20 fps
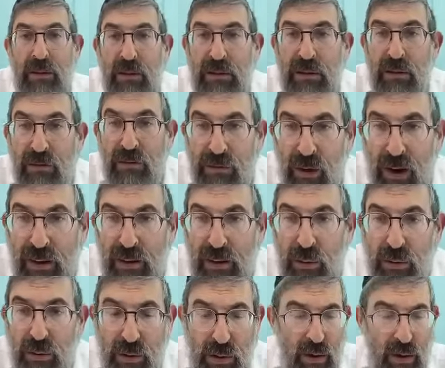You're not able to
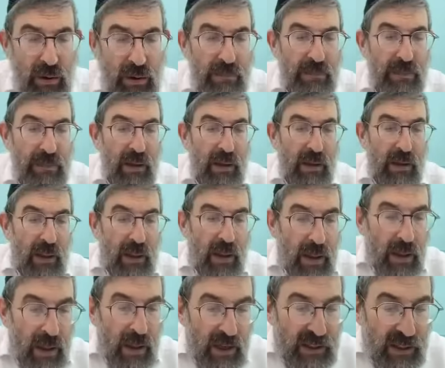use a fine tooth
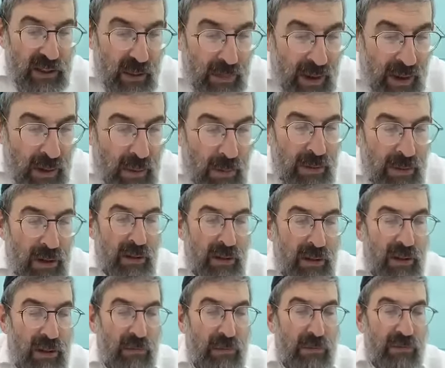comb as a
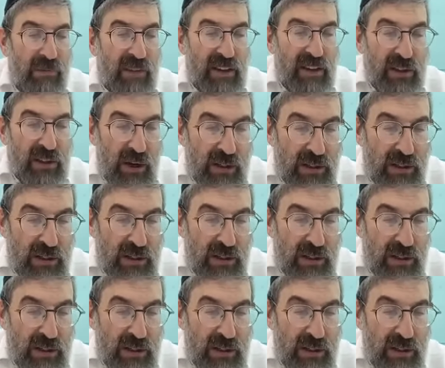behemah beyontif.